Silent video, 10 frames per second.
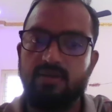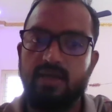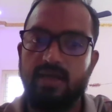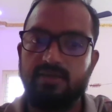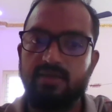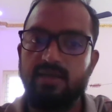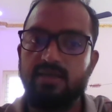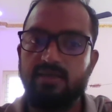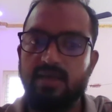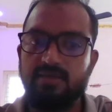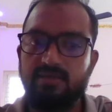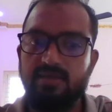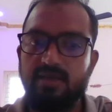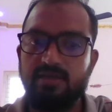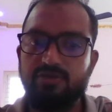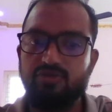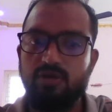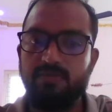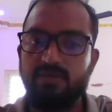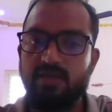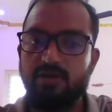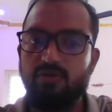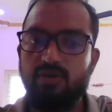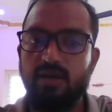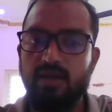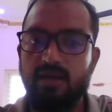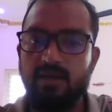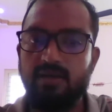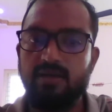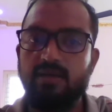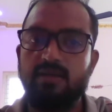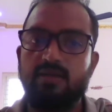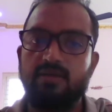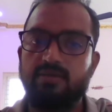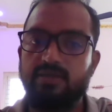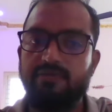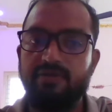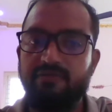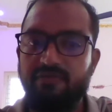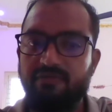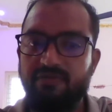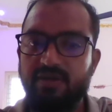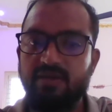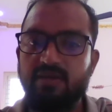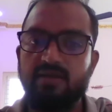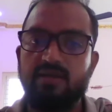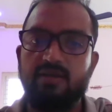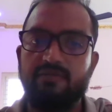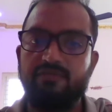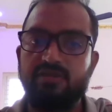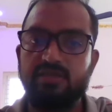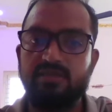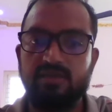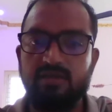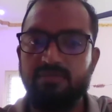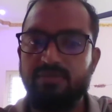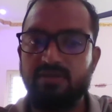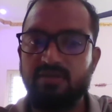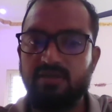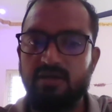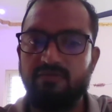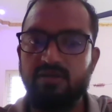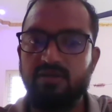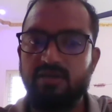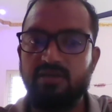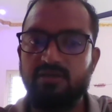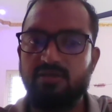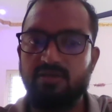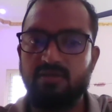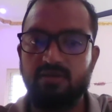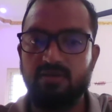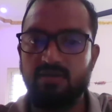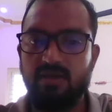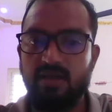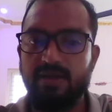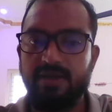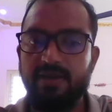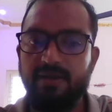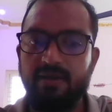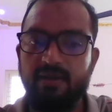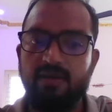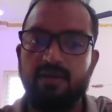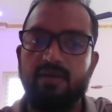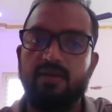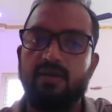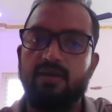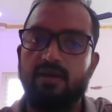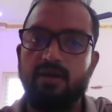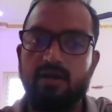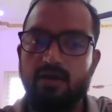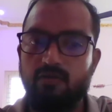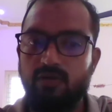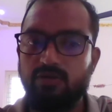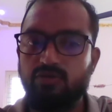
SSIS job is scheduled at 7:15, which is a business hour. It is again a govern.